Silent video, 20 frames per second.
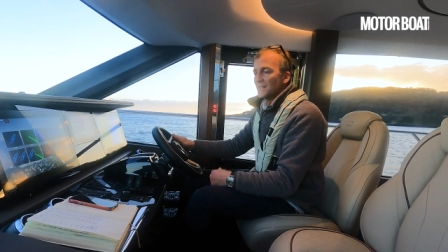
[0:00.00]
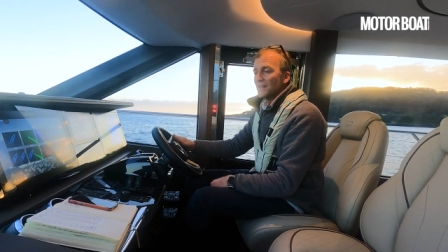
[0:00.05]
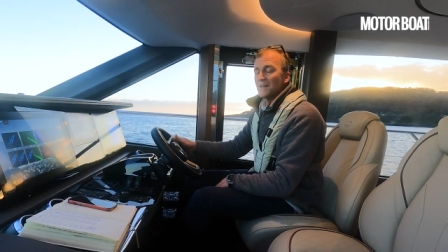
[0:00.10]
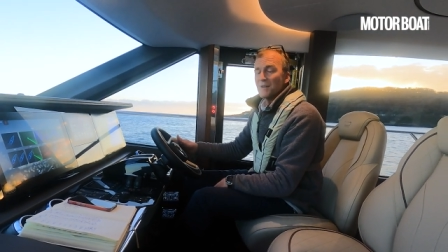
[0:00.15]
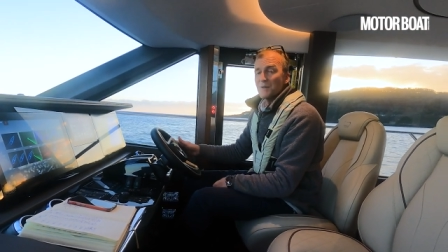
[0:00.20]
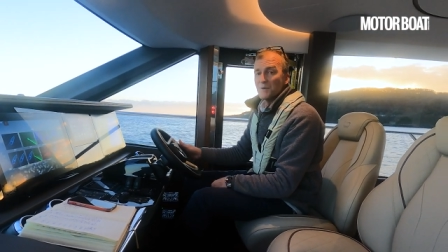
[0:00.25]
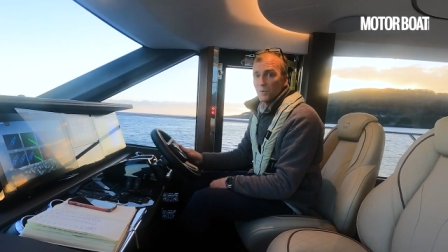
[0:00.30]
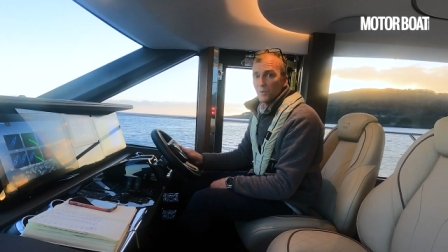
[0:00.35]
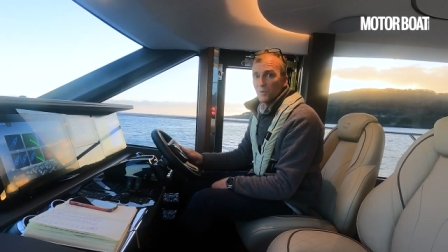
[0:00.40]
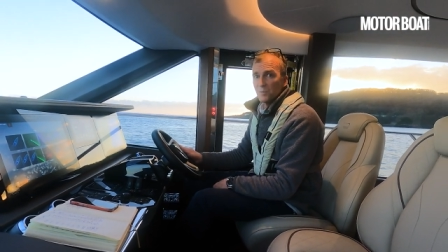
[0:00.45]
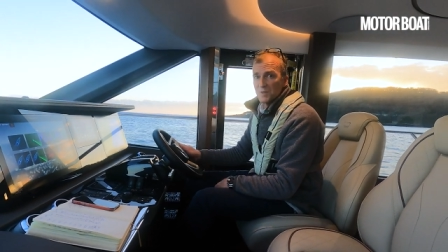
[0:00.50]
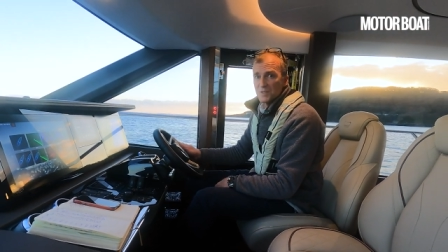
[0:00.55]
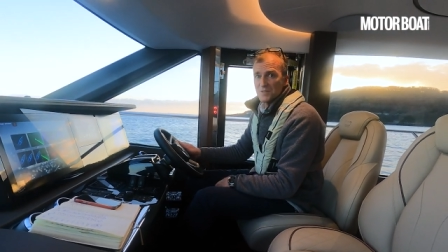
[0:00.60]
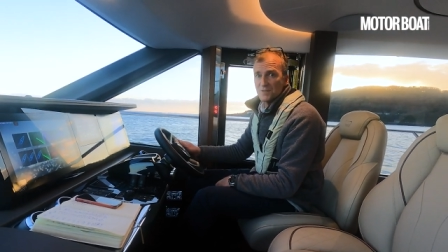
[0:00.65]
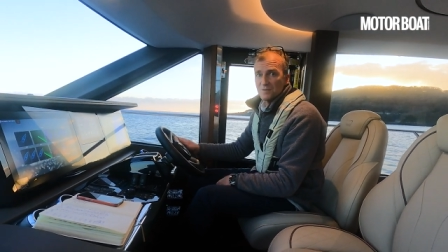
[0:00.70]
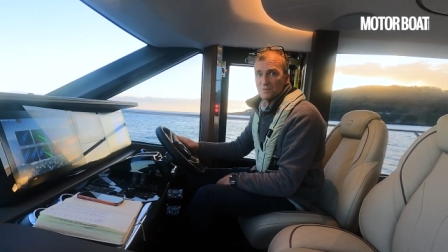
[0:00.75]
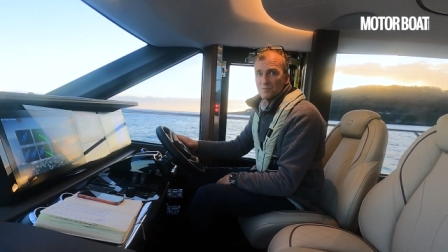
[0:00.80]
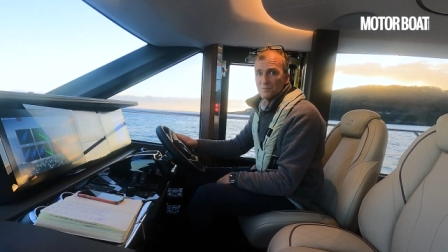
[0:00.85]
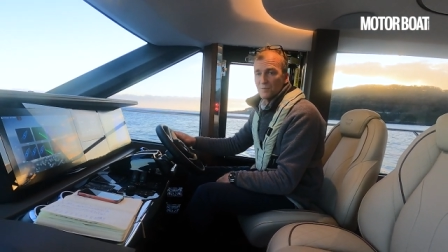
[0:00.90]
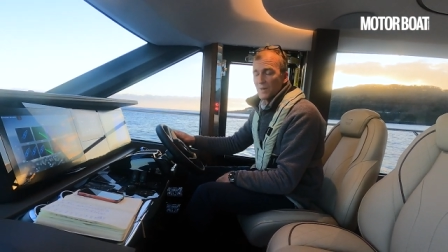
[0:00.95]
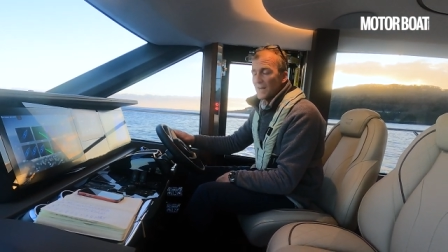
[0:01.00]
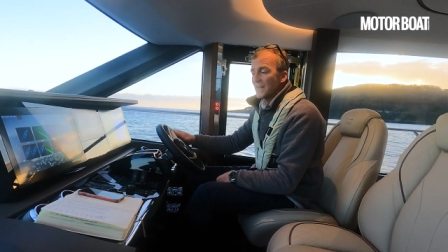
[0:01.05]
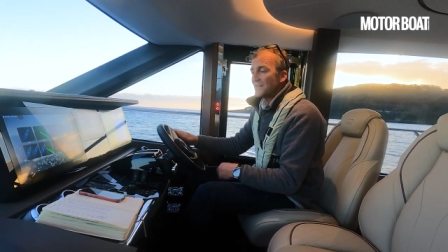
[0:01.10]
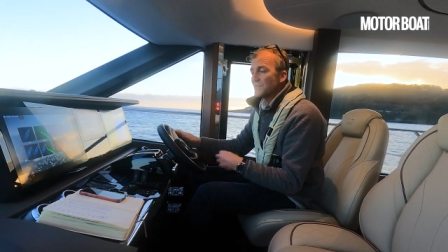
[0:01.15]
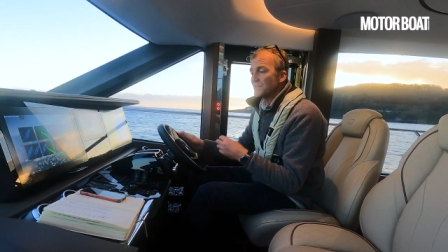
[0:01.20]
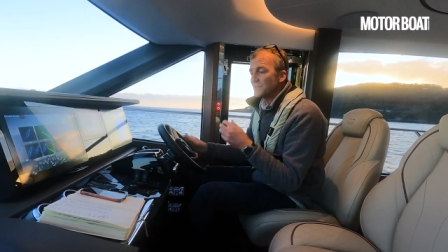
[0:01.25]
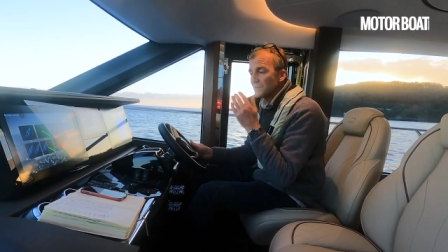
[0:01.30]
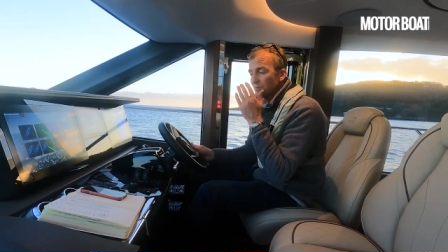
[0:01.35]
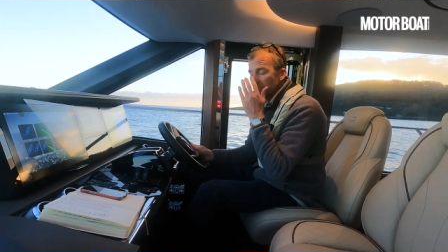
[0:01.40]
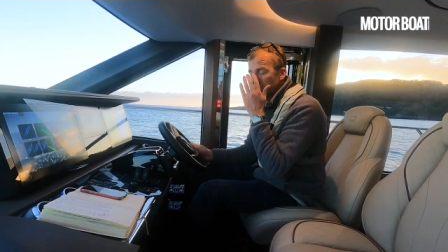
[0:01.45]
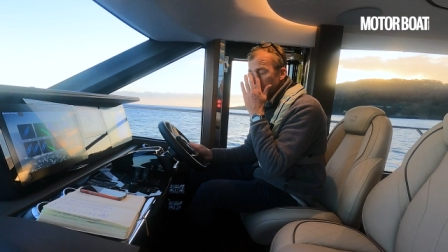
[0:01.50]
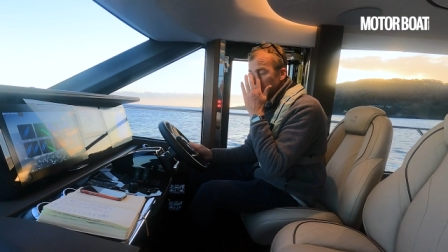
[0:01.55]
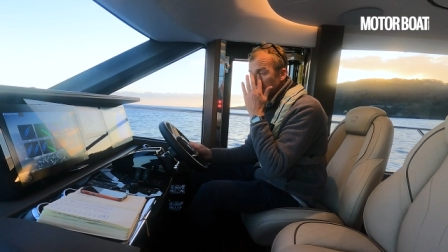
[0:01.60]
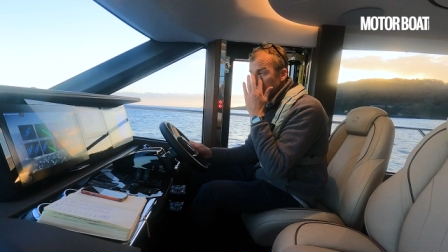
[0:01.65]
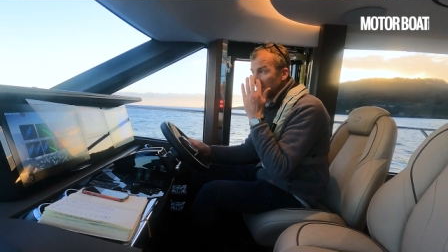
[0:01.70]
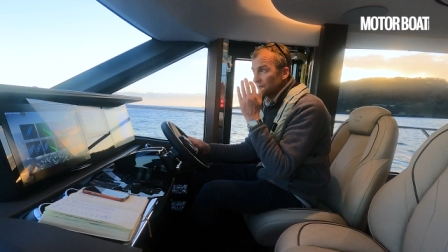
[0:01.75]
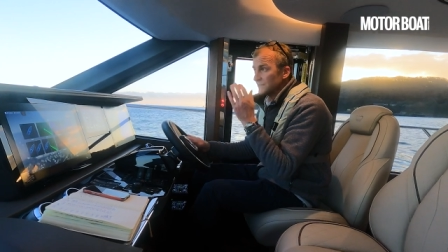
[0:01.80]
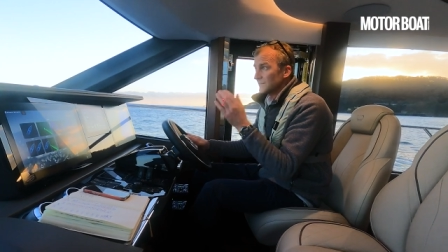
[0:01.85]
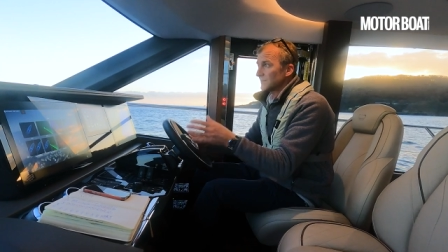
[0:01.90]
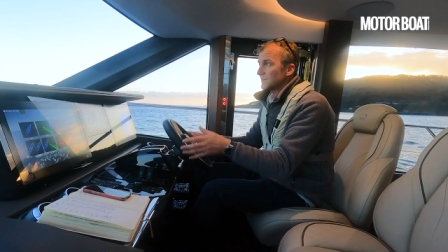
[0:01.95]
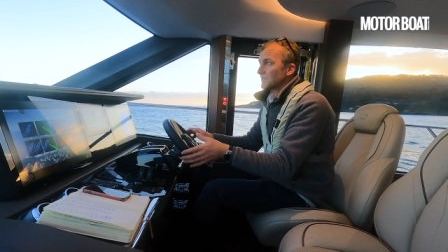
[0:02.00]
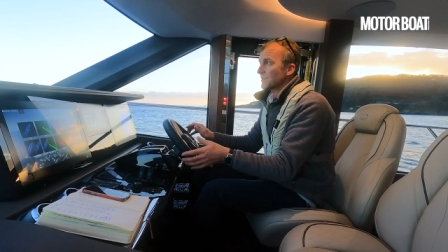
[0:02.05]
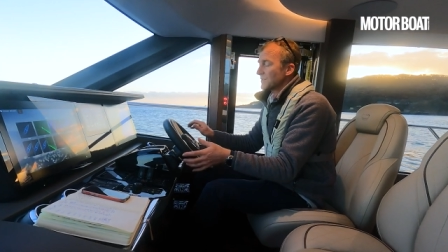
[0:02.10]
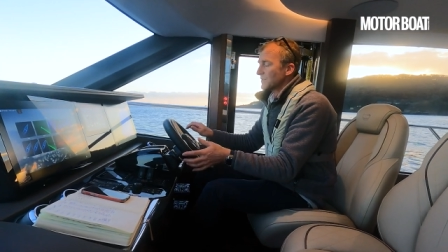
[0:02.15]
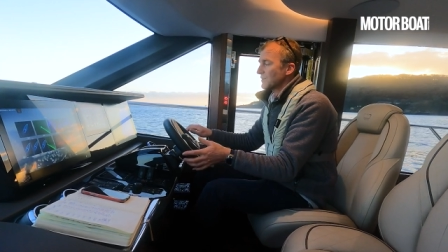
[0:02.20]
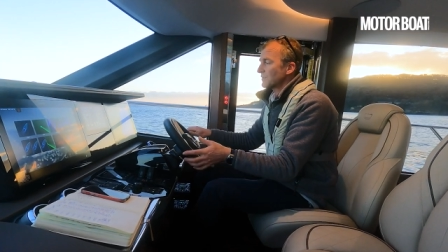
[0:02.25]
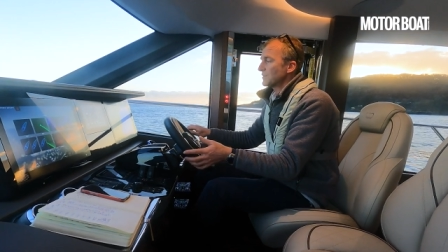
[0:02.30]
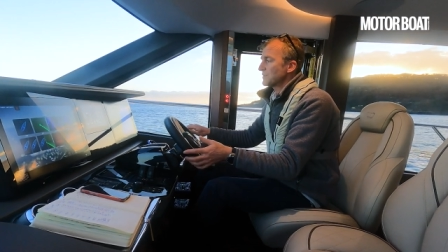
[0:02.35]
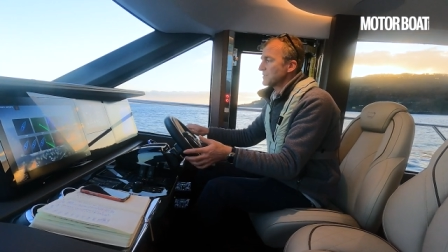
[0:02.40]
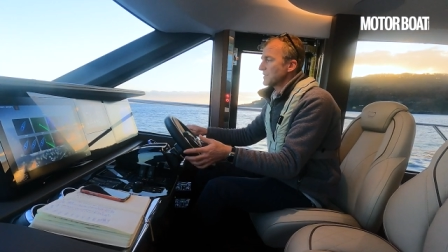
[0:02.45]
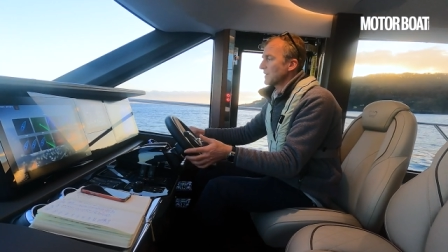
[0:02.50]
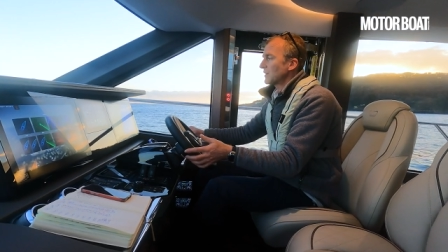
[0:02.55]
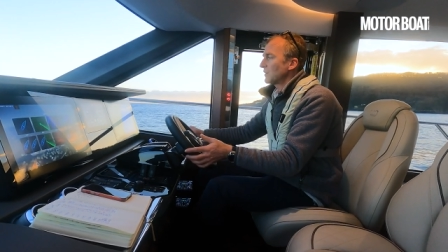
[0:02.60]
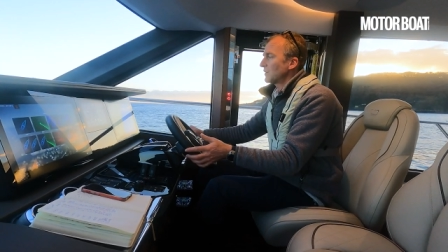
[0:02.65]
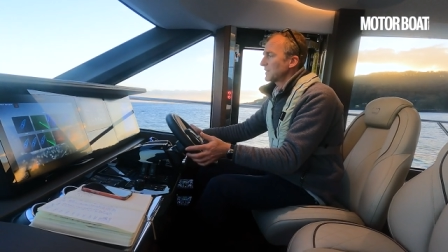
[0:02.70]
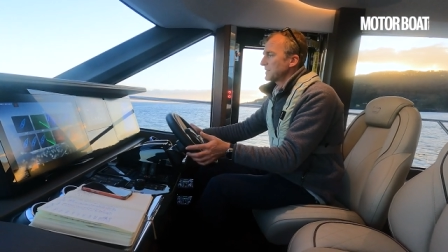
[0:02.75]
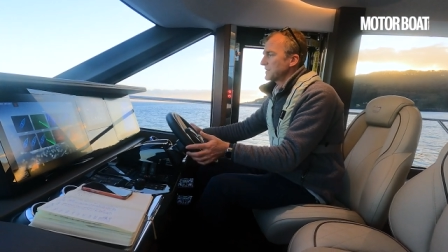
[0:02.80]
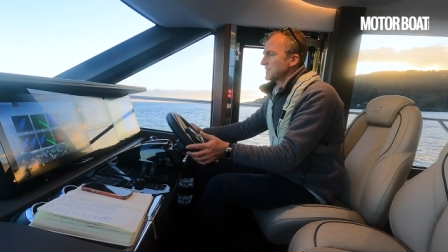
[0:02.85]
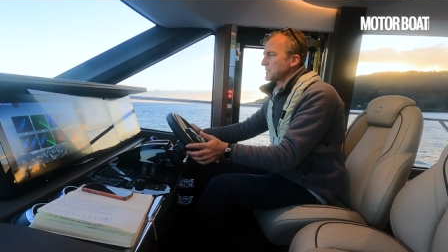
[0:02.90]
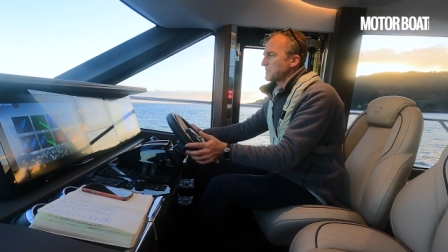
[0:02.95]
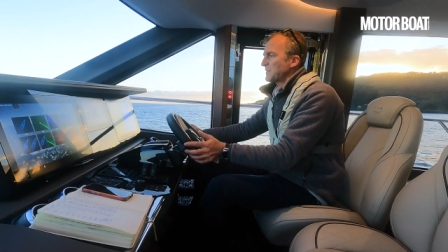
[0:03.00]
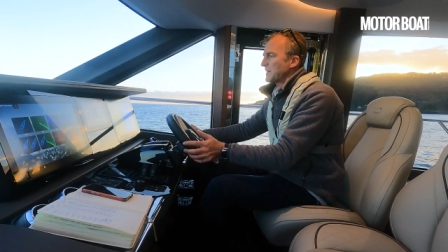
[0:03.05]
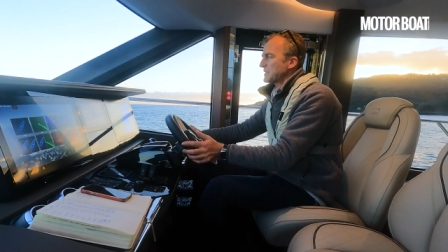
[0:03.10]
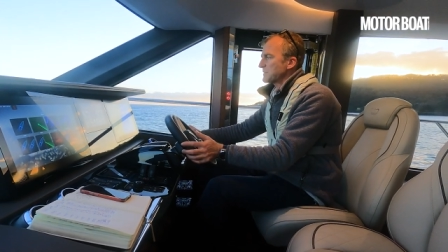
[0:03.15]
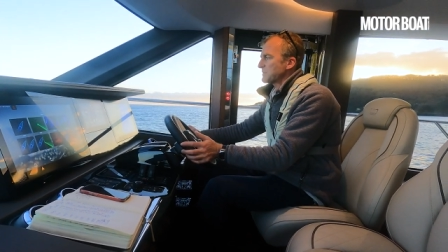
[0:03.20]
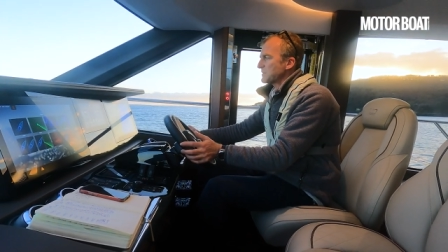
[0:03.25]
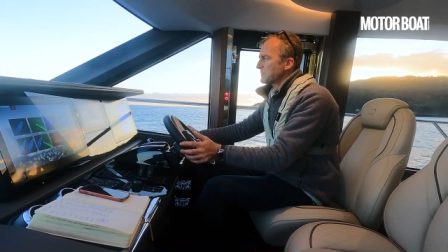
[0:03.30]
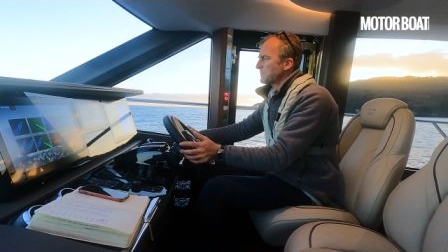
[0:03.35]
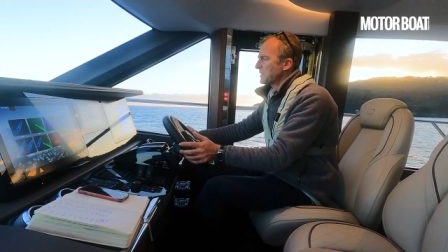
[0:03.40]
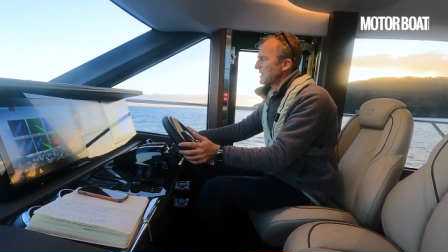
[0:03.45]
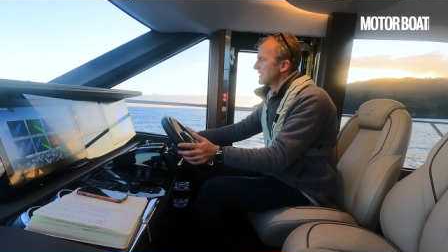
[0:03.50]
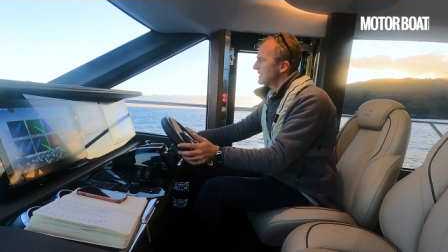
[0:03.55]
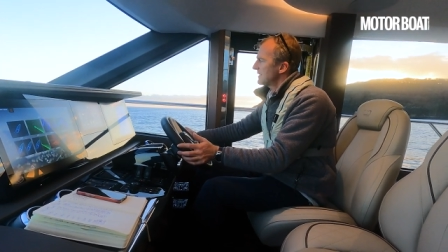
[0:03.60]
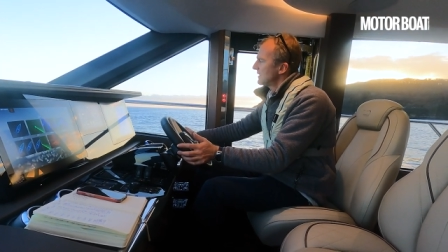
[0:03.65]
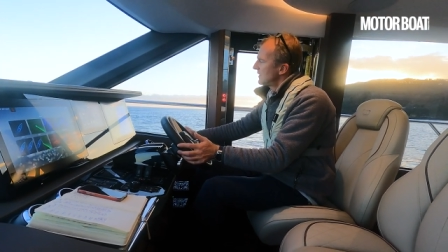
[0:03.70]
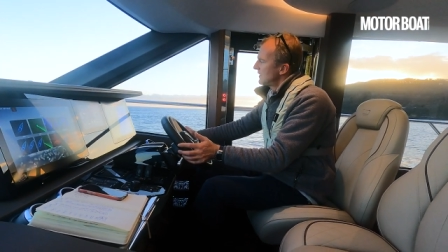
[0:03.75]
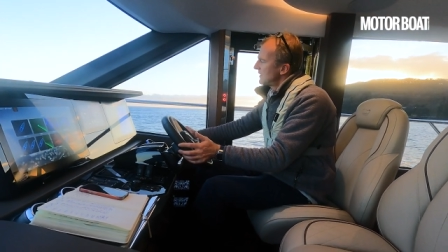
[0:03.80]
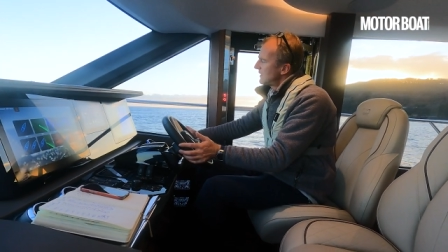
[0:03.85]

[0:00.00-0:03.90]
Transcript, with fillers: an enormous range when you're just cruising along at displacement speed.